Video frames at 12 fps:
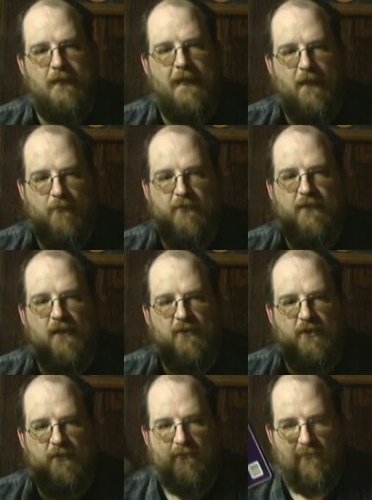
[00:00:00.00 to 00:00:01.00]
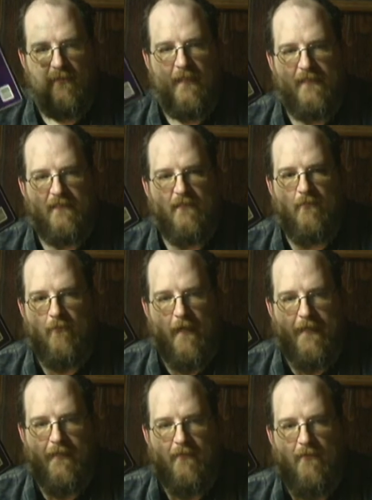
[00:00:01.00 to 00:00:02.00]
get your production list
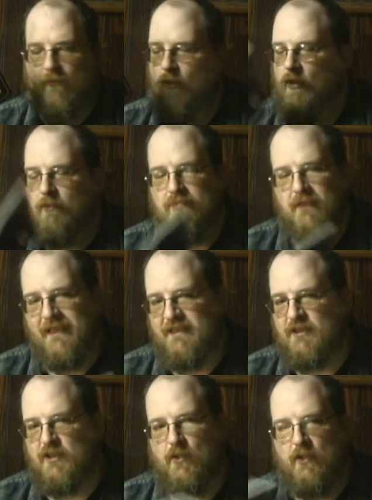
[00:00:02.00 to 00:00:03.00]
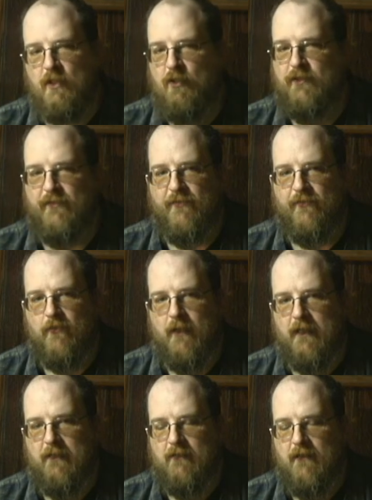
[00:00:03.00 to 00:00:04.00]
ready of all places you can use for
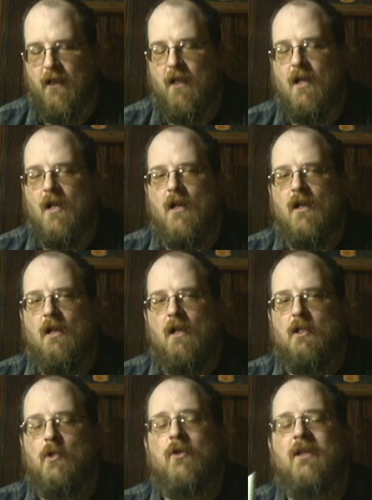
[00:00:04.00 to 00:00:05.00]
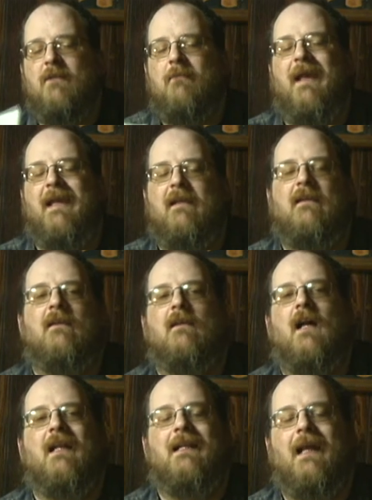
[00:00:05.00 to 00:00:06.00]
free, you can make
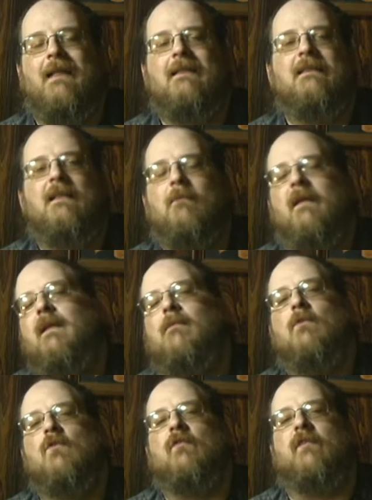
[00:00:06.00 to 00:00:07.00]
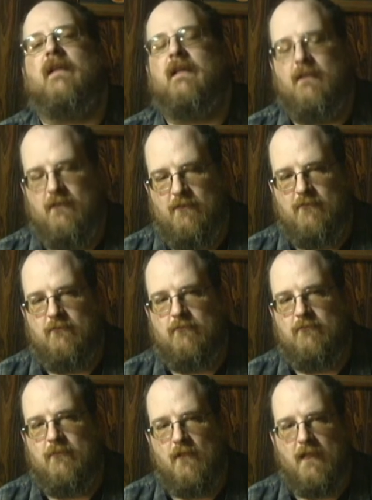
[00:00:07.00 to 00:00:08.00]
a 90-minute movie,
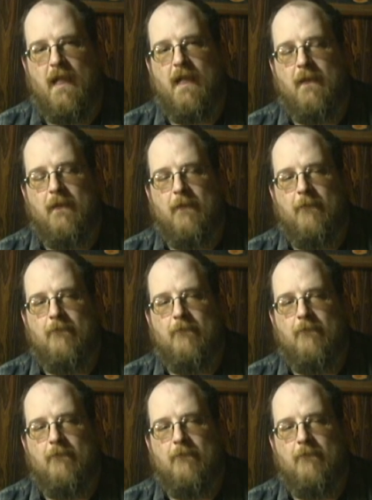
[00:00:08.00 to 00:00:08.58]
okay,